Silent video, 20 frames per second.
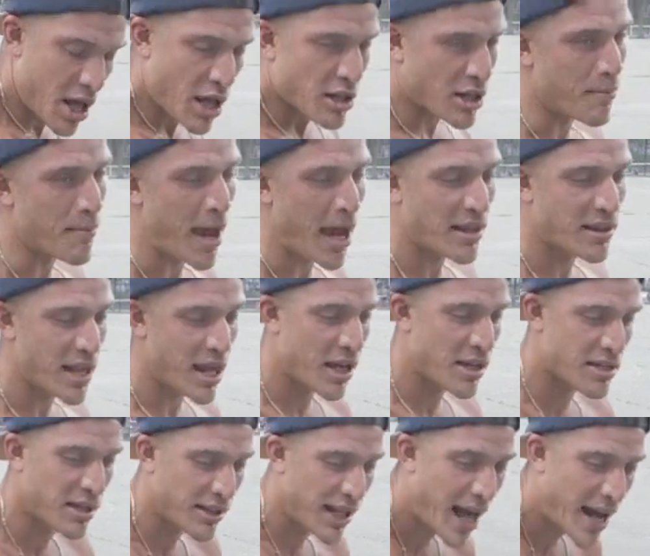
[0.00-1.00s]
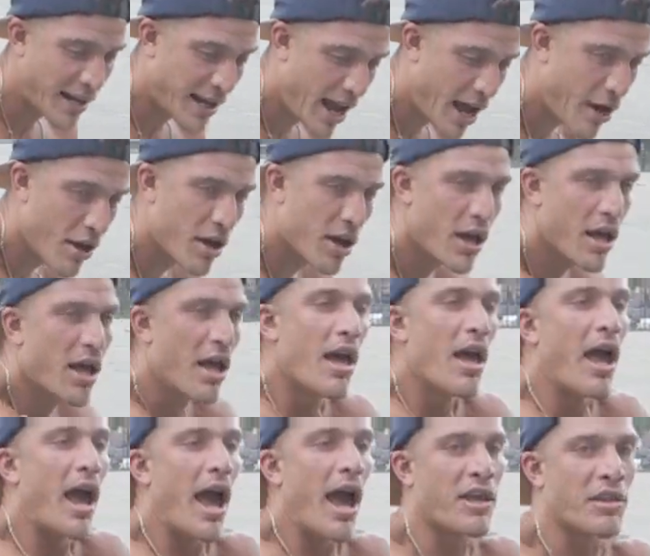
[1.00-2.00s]
the main thing is the lockout
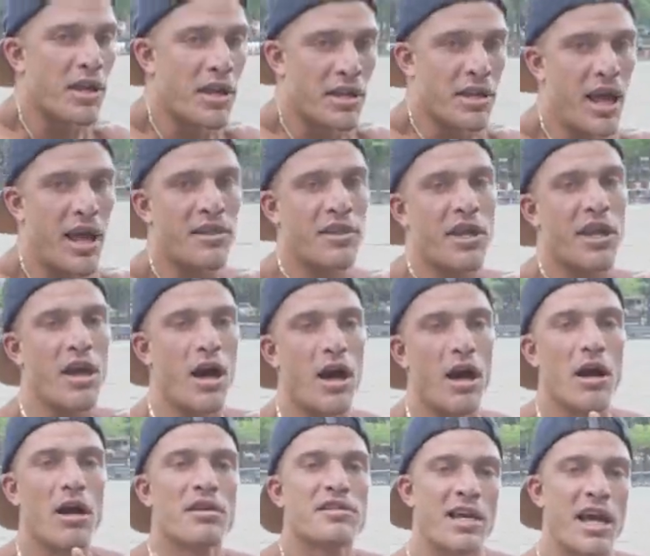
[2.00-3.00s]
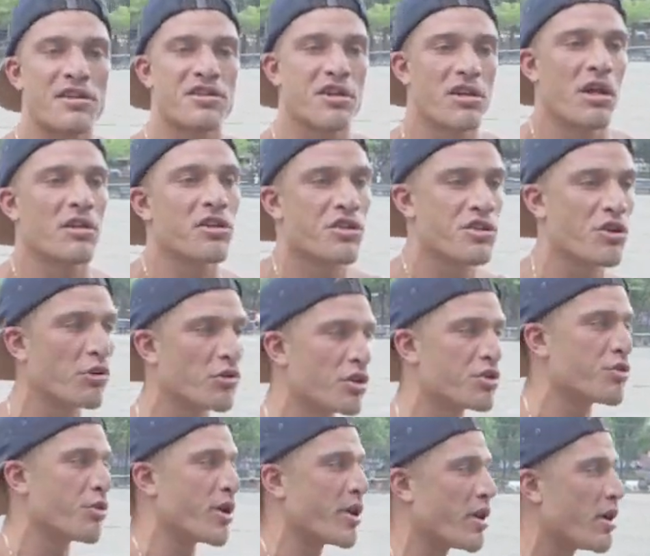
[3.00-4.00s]
and the, and the uh, tension on the shoulder joint.